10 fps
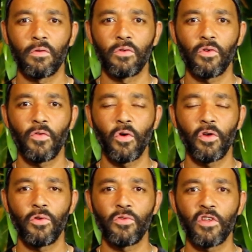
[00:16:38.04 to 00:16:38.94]
So if you're
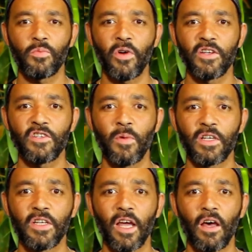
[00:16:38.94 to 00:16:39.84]
new to this practice, it
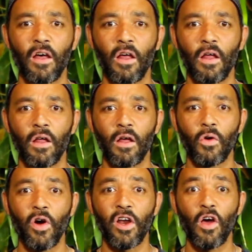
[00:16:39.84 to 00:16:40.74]
might take
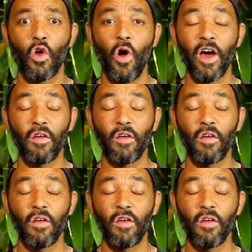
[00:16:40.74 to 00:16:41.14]
quite